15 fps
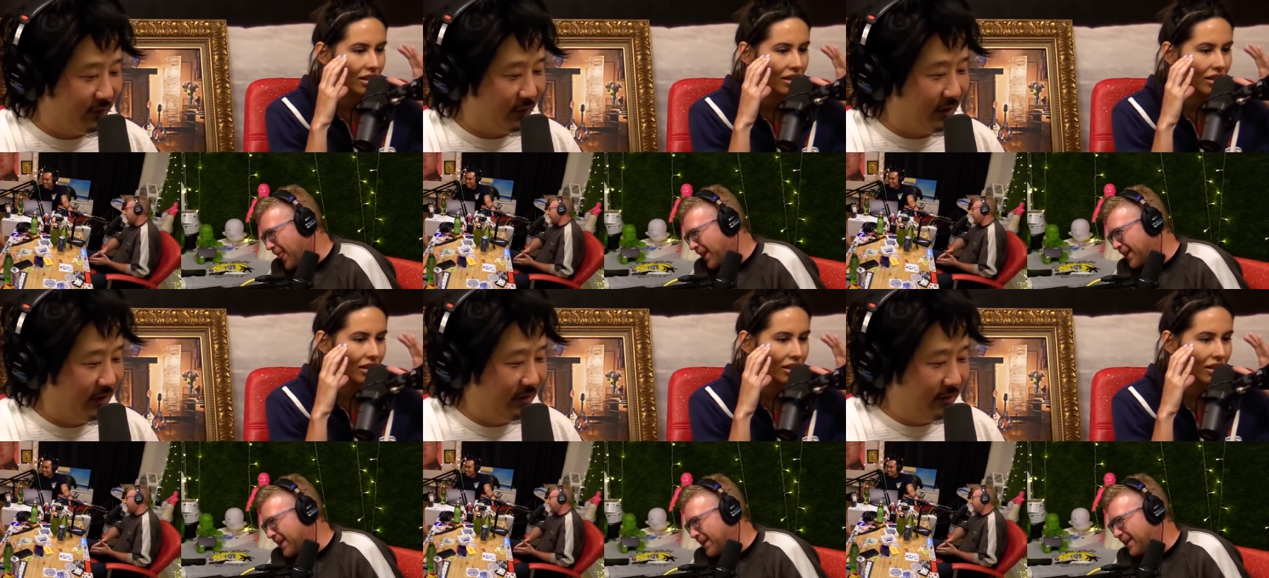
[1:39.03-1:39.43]
Speaker 1: of
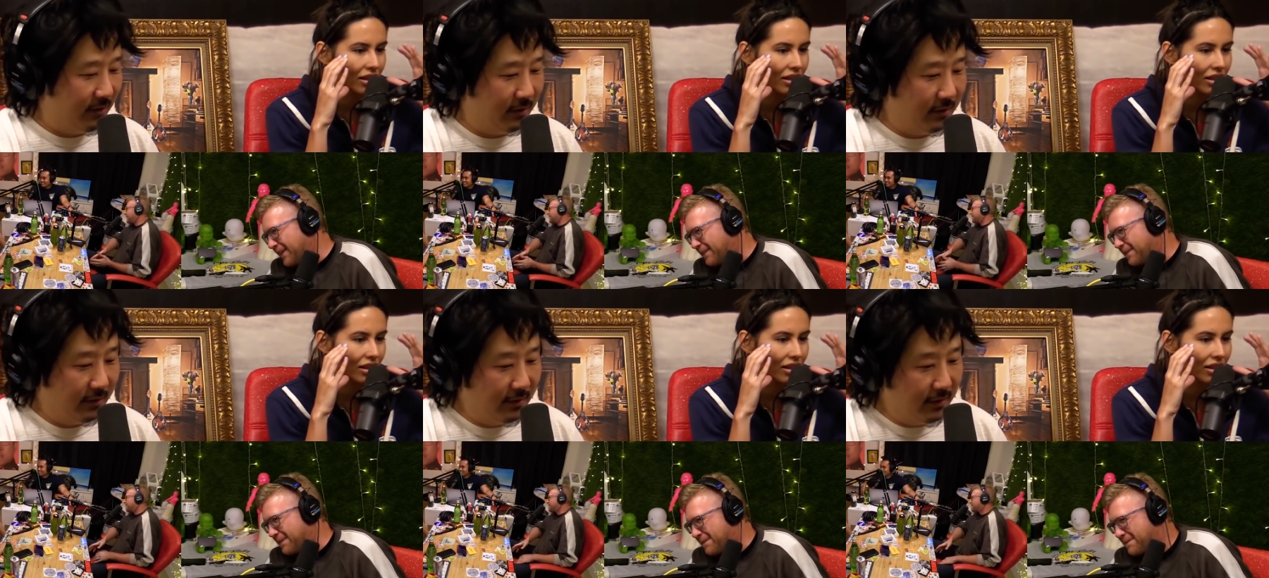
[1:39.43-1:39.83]
view, right?
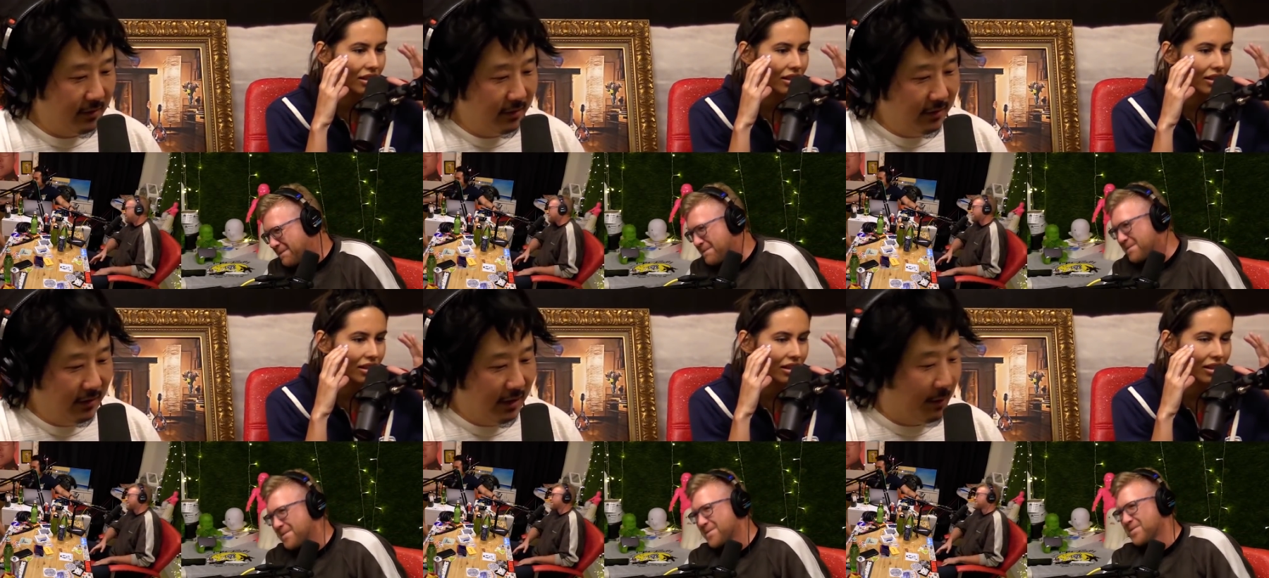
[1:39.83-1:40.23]

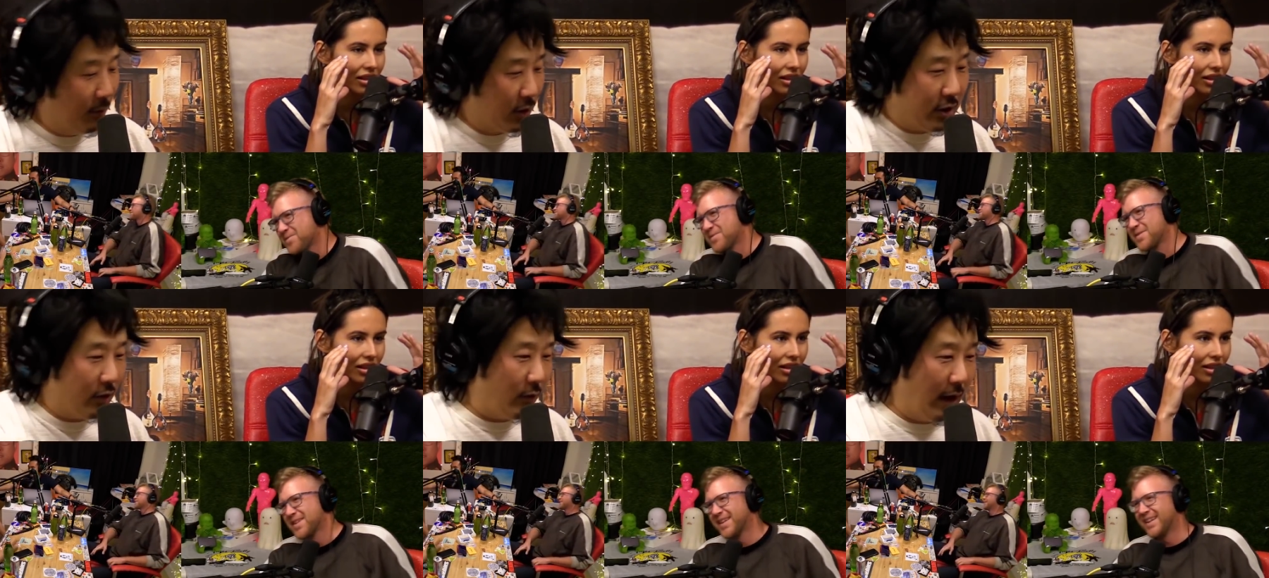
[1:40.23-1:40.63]
And I'm
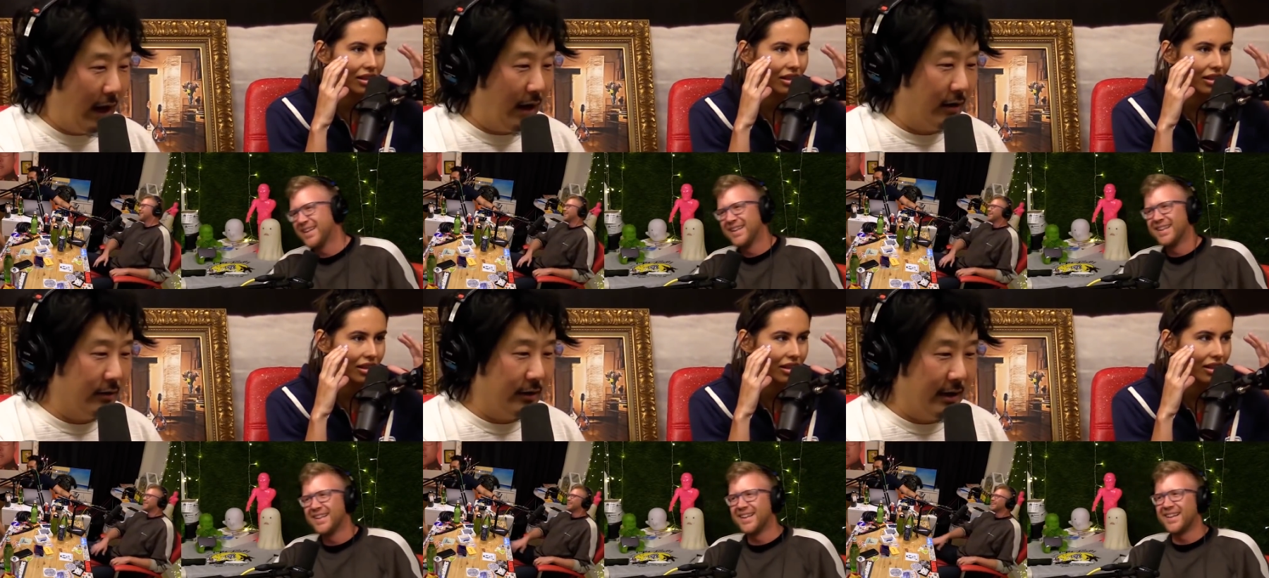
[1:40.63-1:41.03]
looking
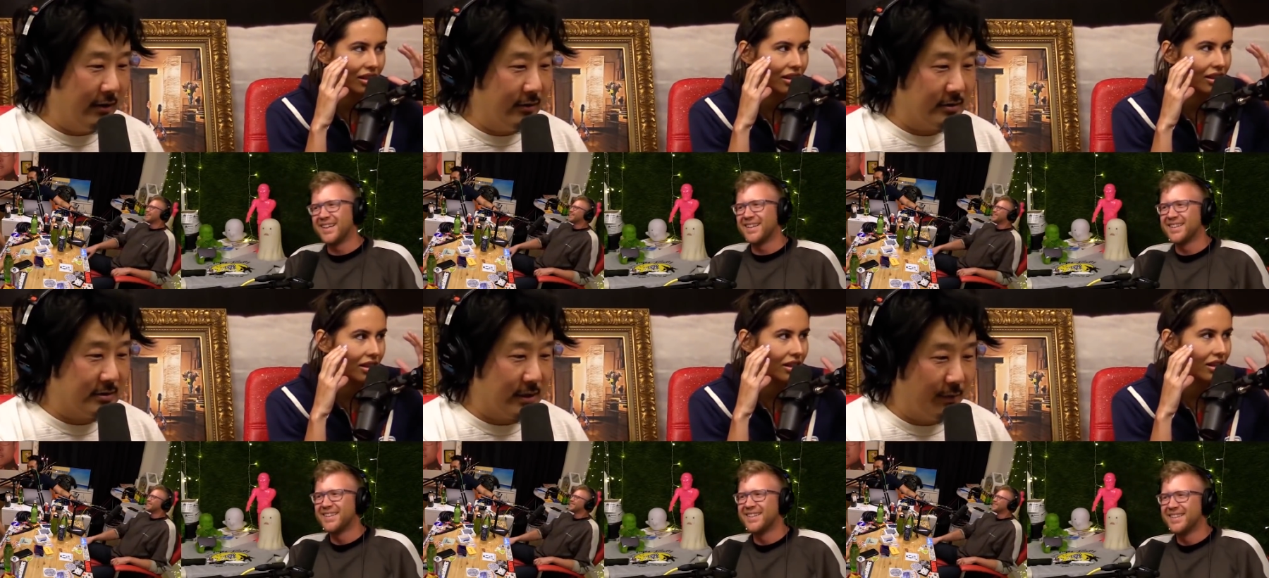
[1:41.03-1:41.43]
around,
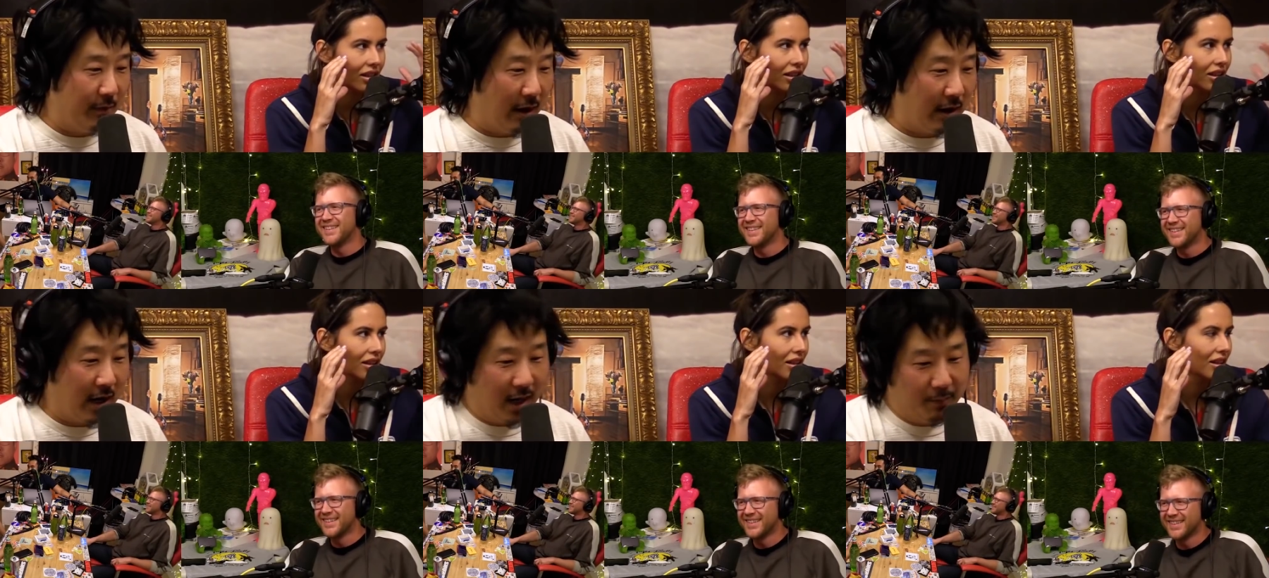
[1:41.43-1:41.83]
and
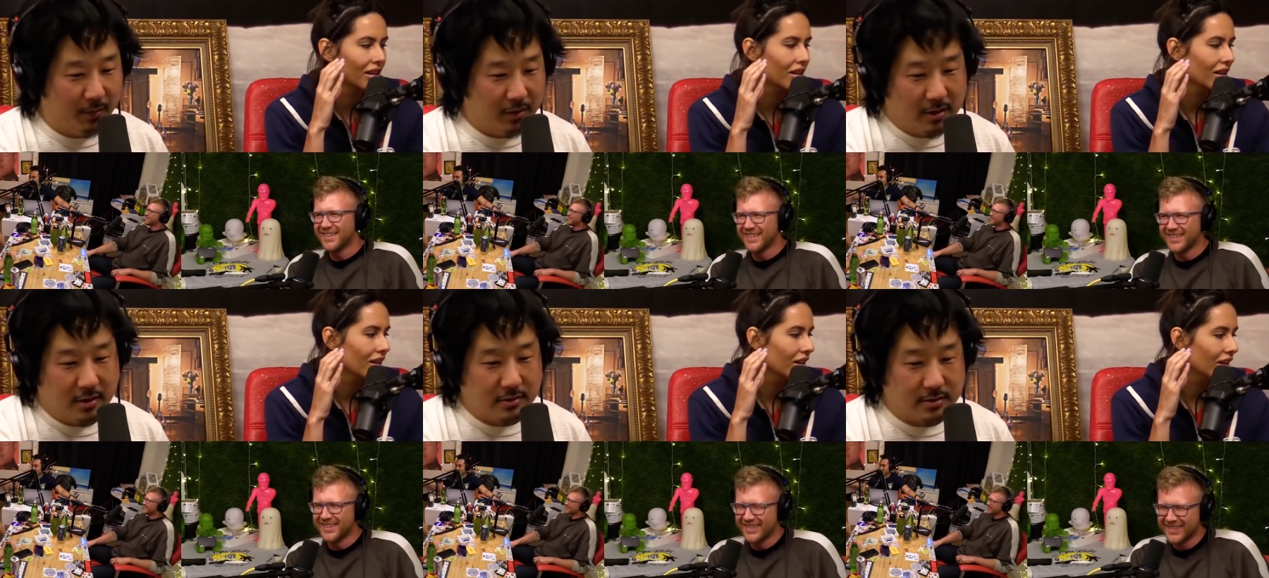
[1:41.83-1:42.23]
a
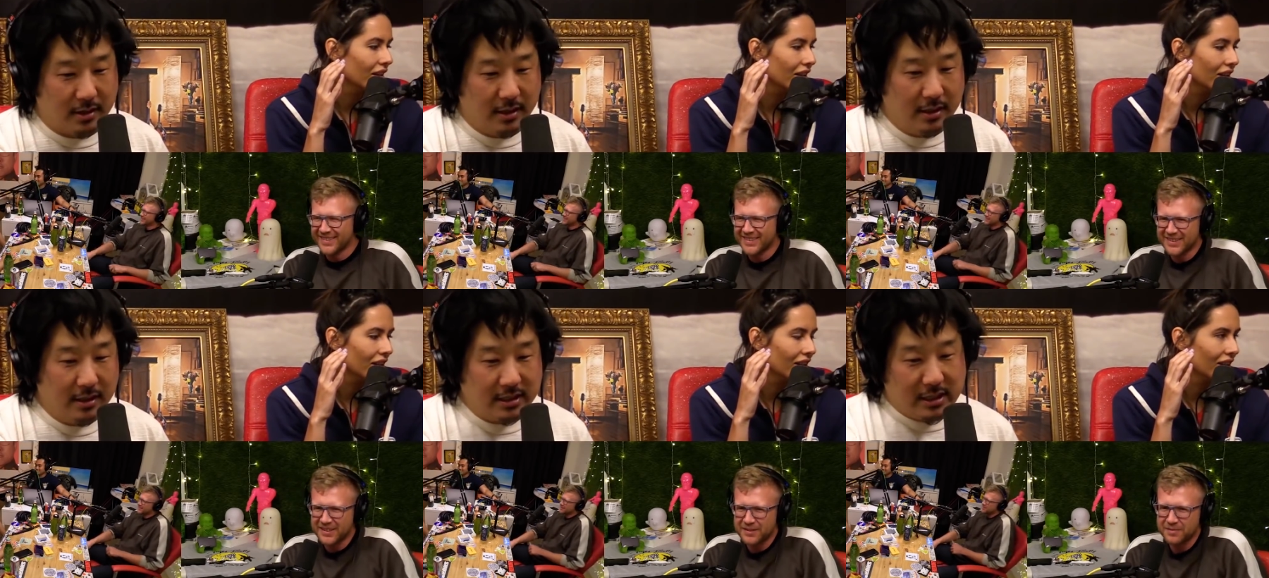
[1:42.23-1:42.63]
couple goes,
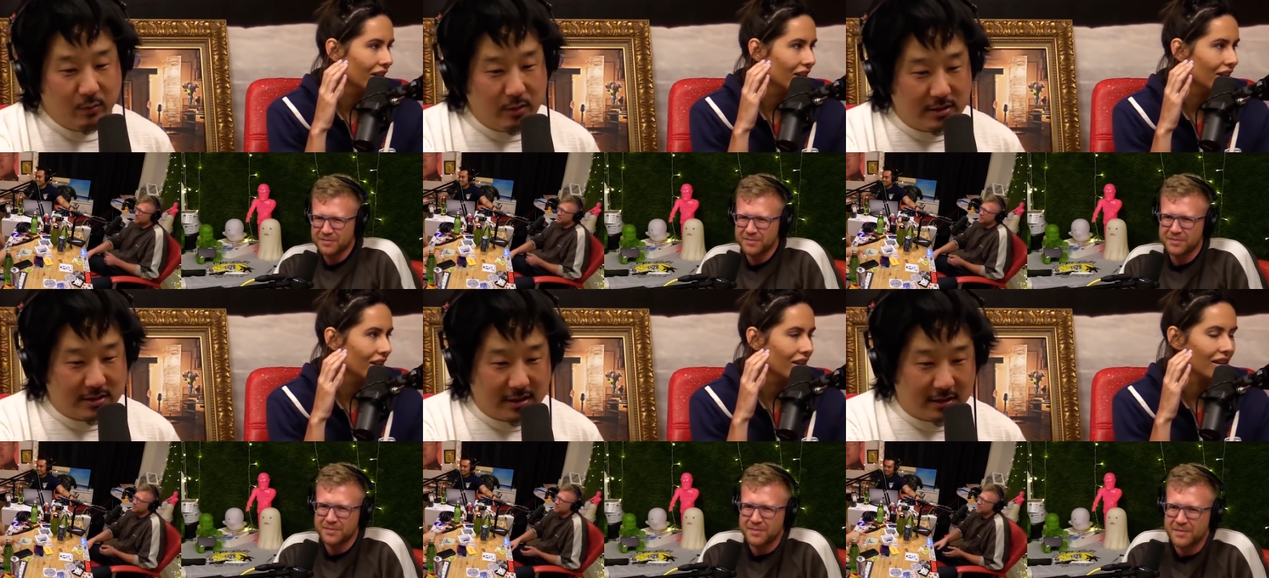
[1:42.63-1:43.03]

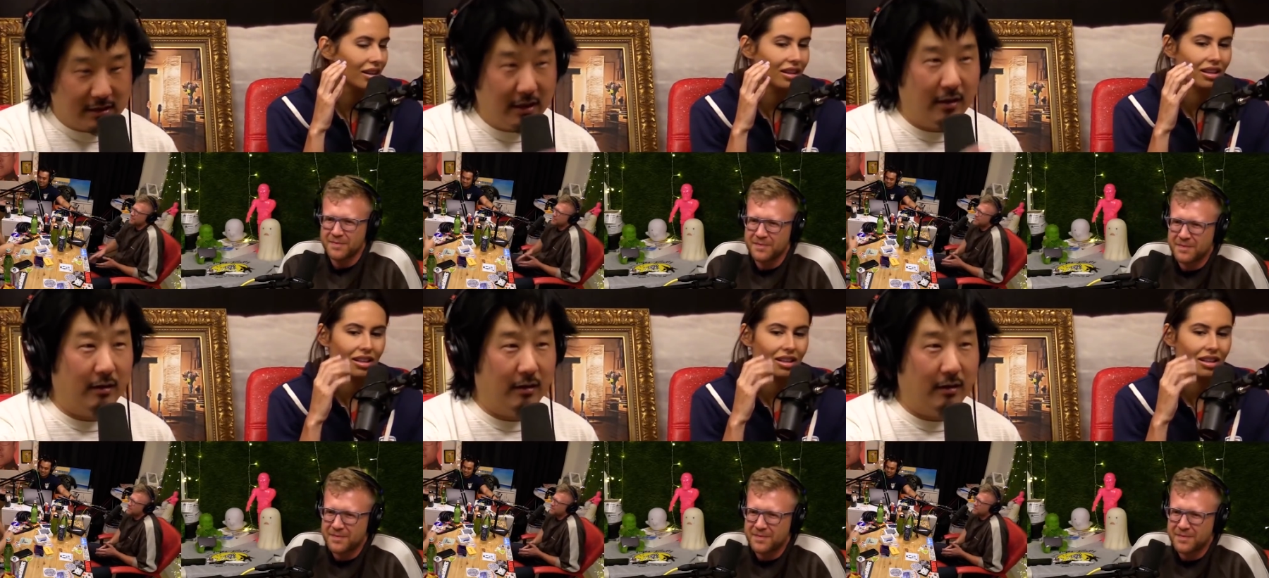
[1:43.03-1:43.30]
"Can we sit